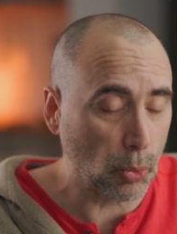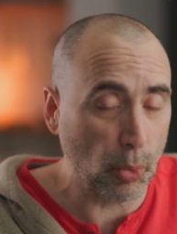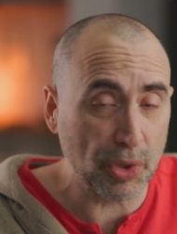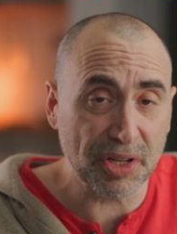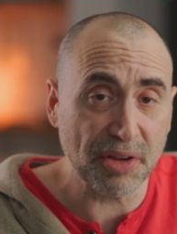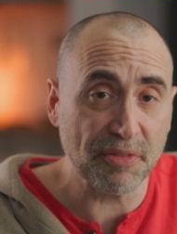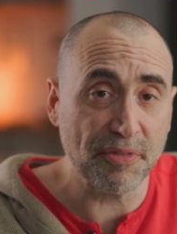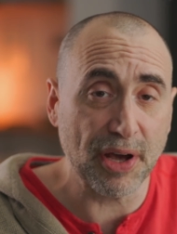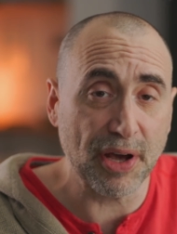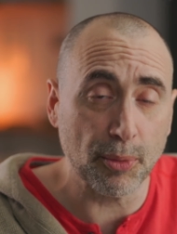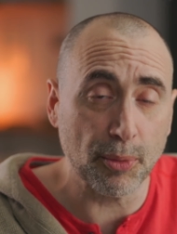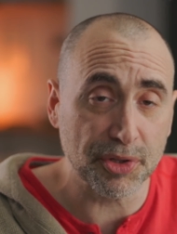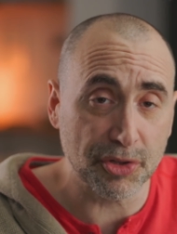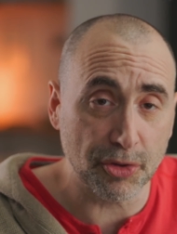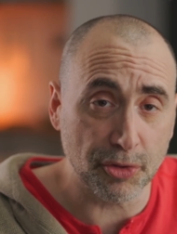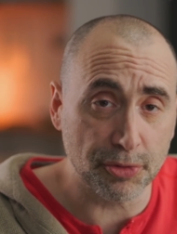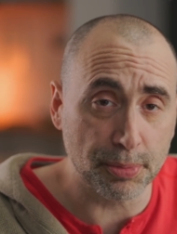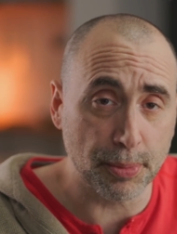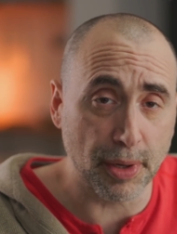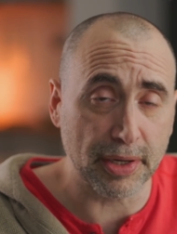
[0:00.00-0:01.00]
What they found with
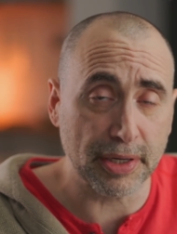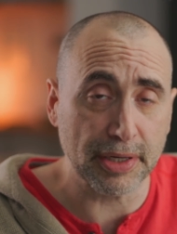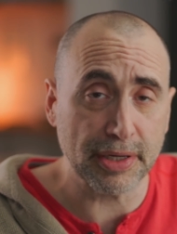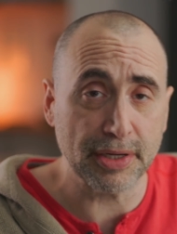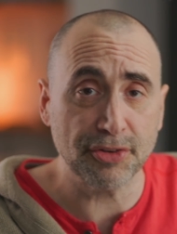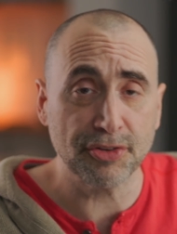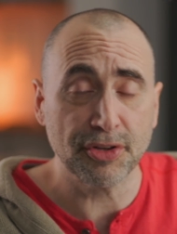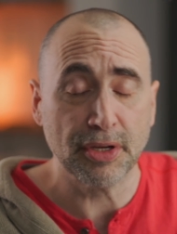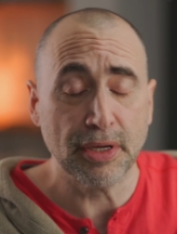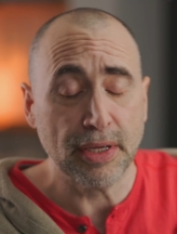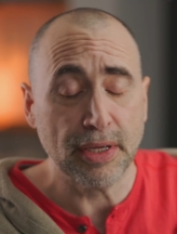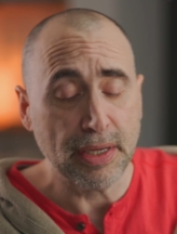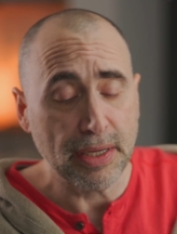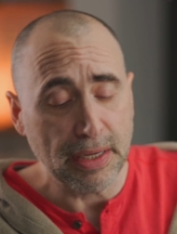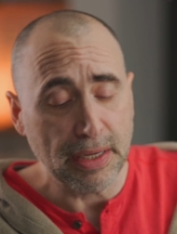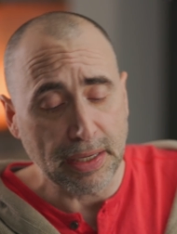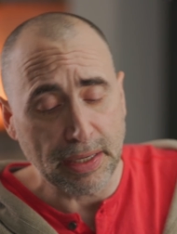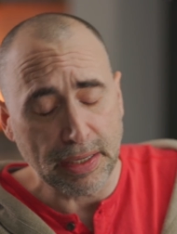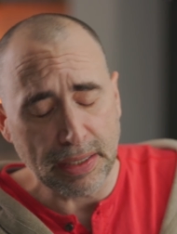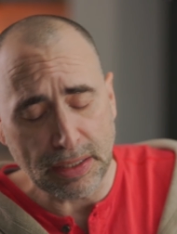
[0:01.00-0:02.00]
those monkeys
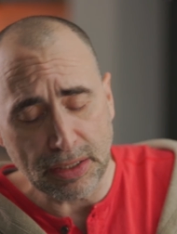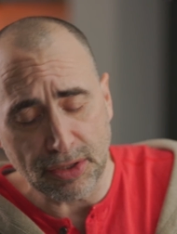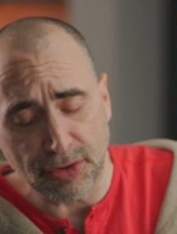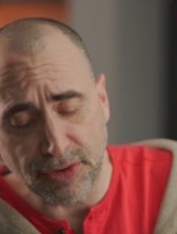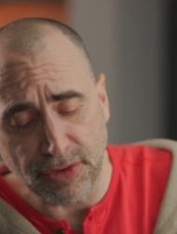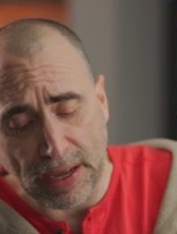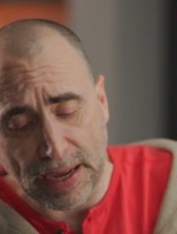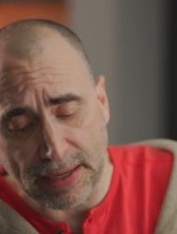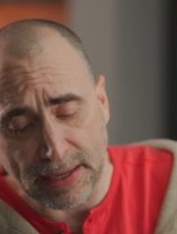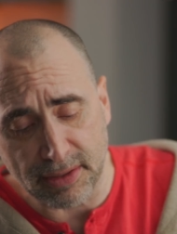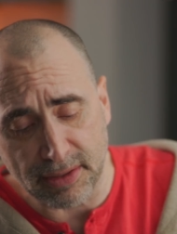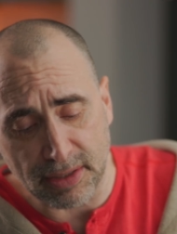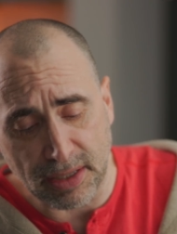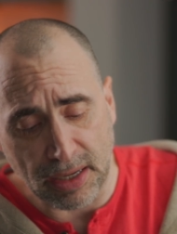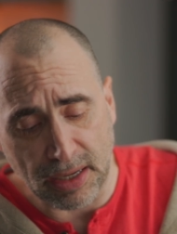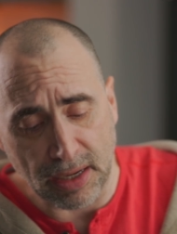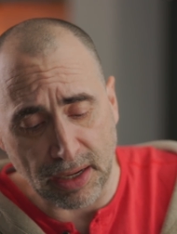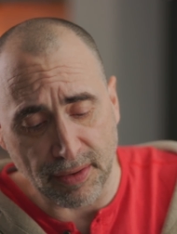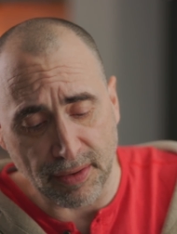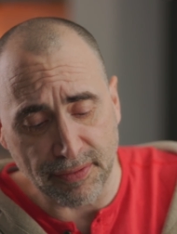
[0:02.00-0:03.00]
is that
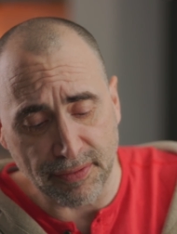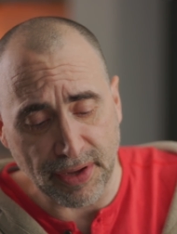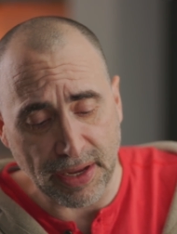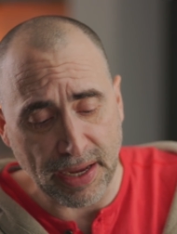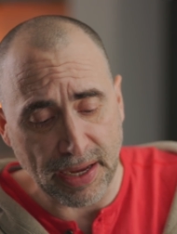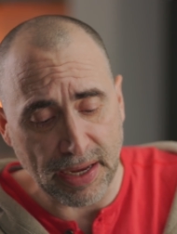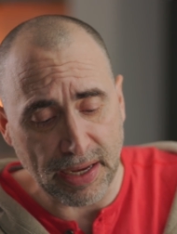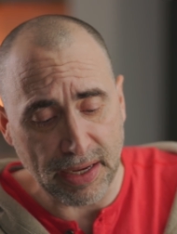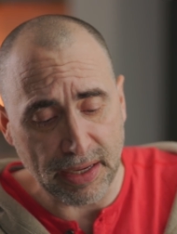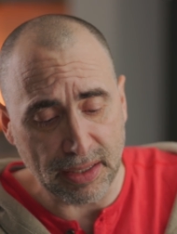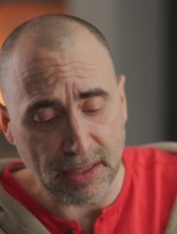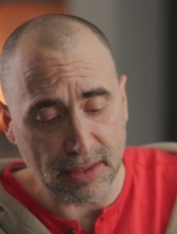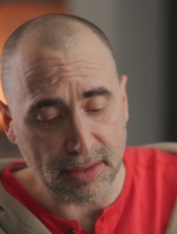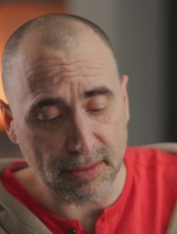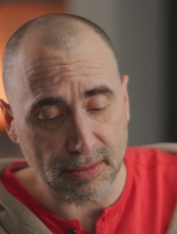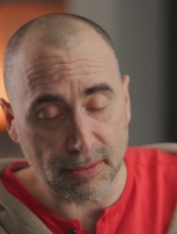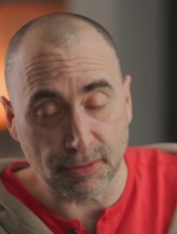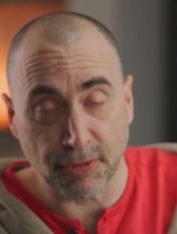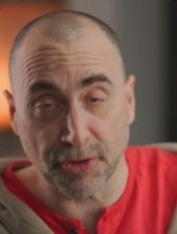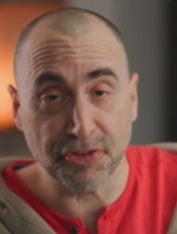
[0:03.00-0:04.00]
uh, they
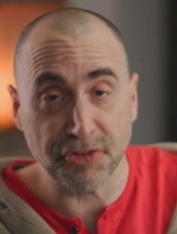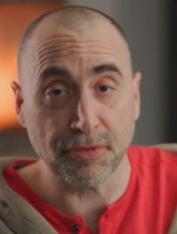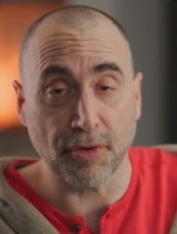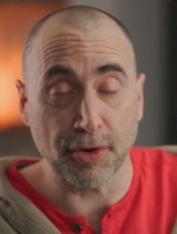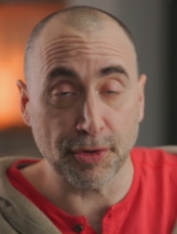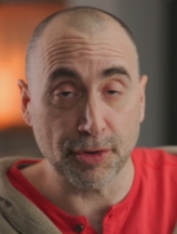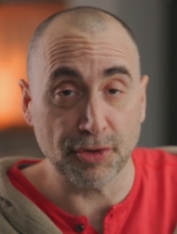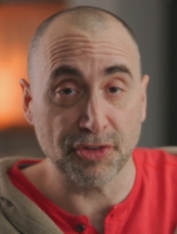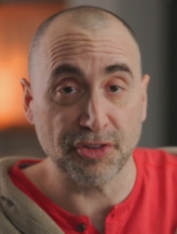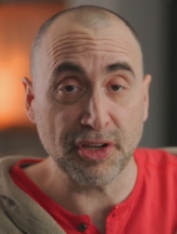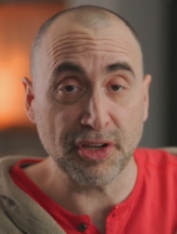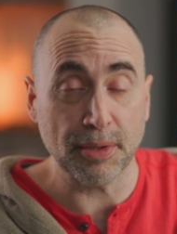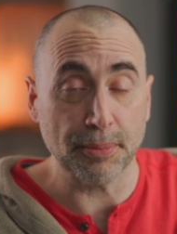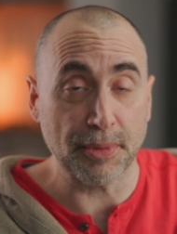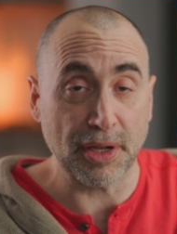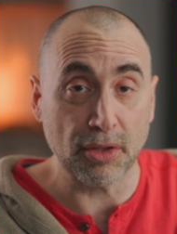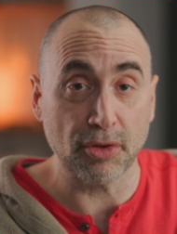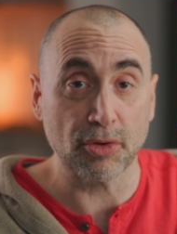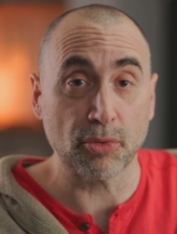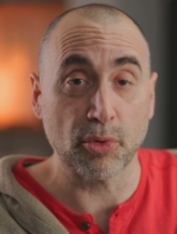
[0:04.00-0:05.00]
first of all, you see them,
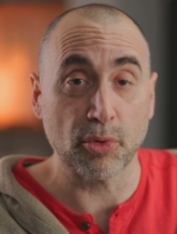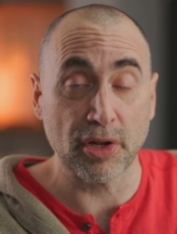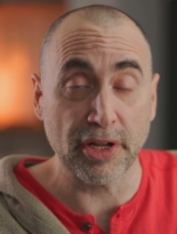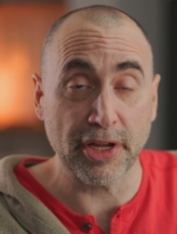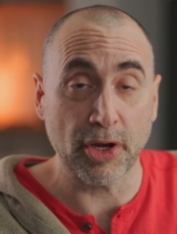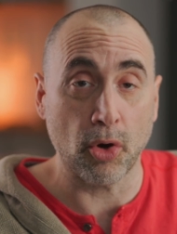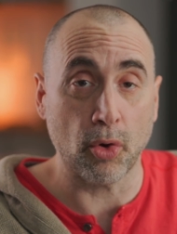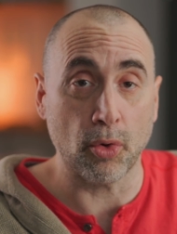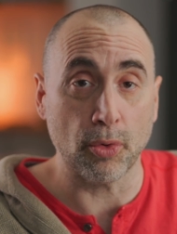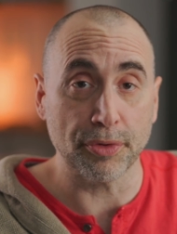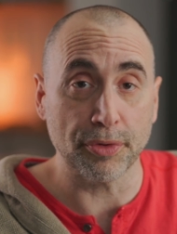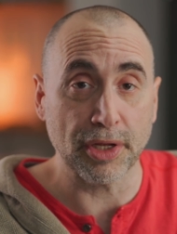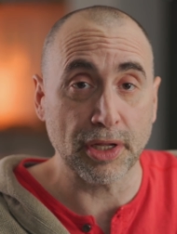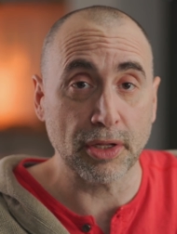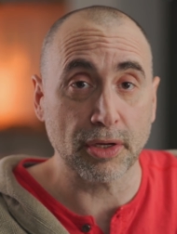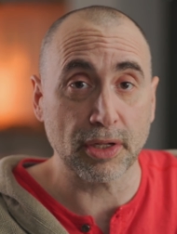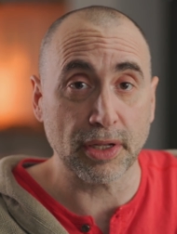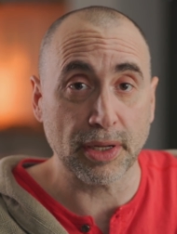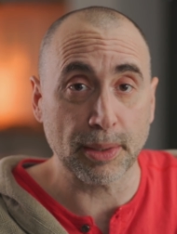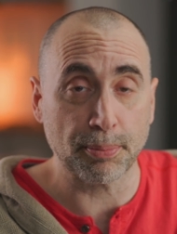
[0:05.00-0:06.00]
they look really old. They
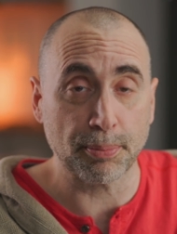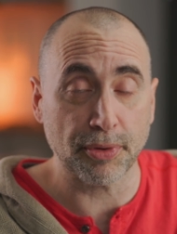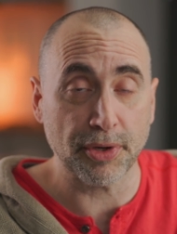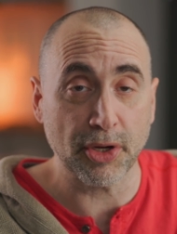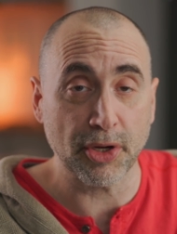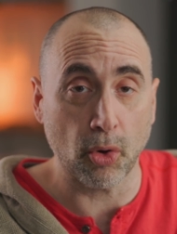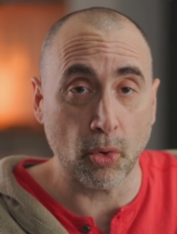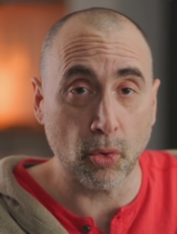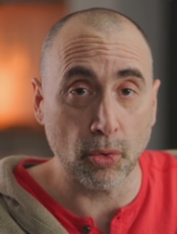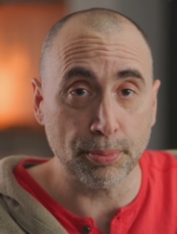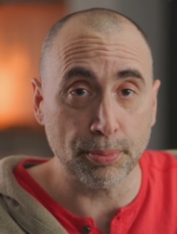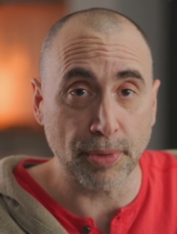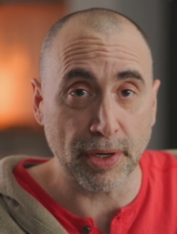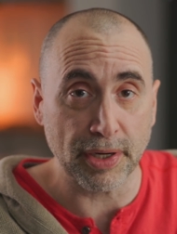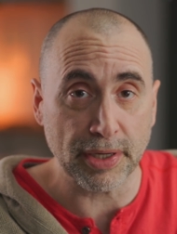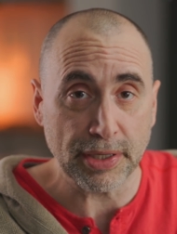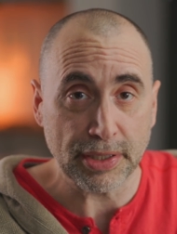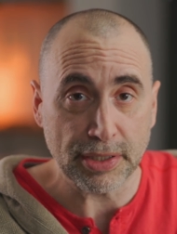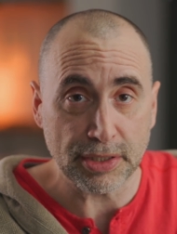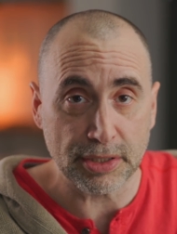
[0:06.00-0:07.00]
look like pretty old
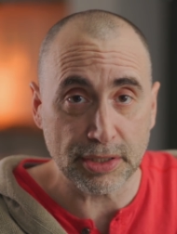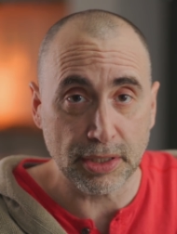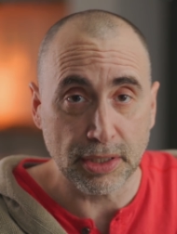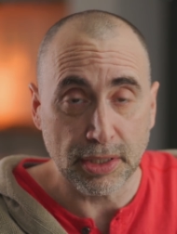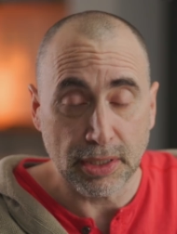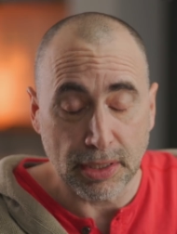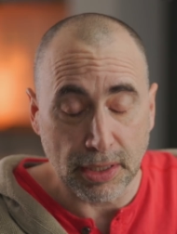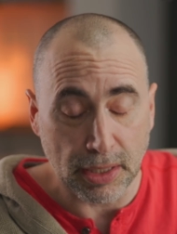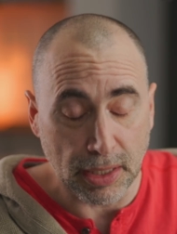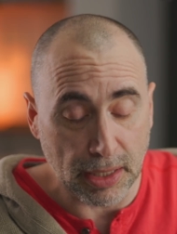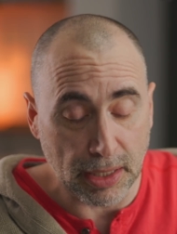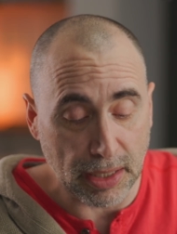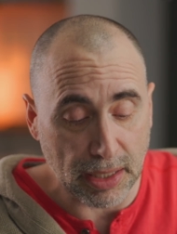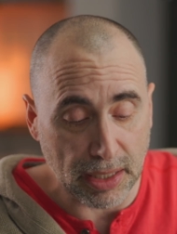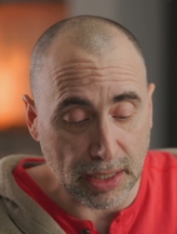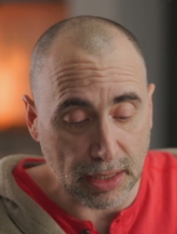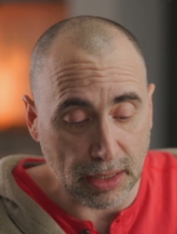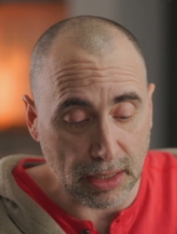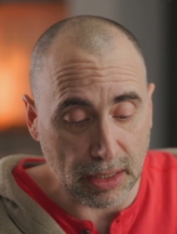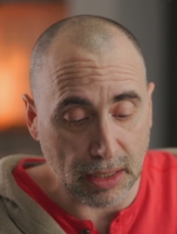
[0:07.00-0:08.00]
monkeys
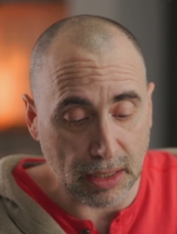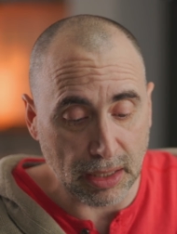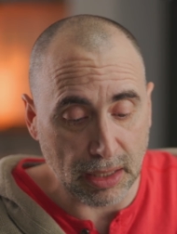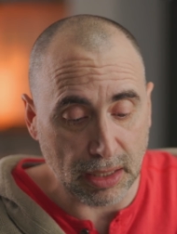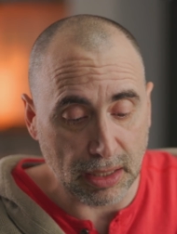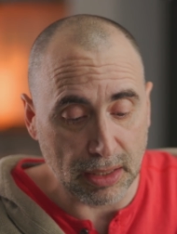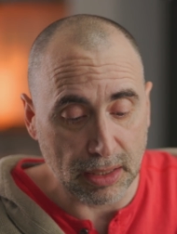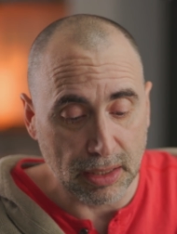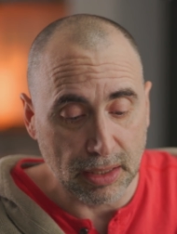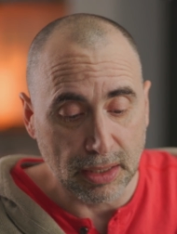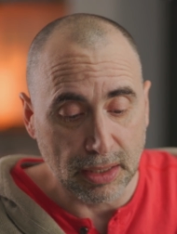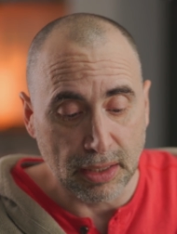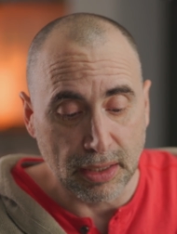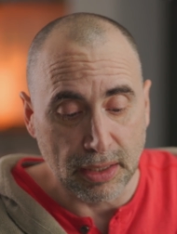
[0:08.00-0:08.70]
uh,